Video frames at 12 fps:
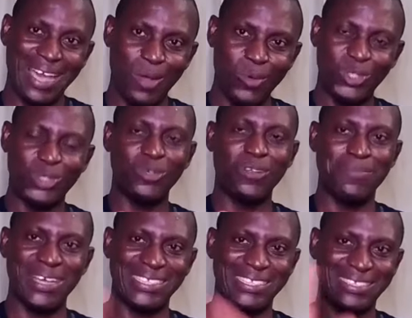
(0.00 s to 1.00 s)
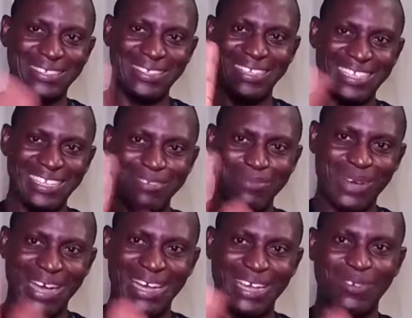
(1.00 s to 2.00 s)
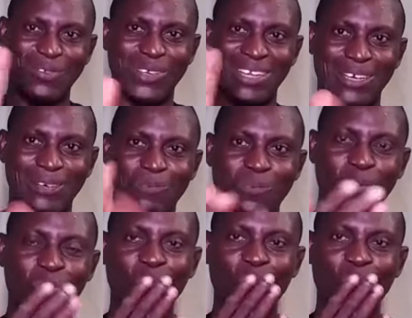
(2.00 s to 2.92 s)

I wish you the best. Bye for now.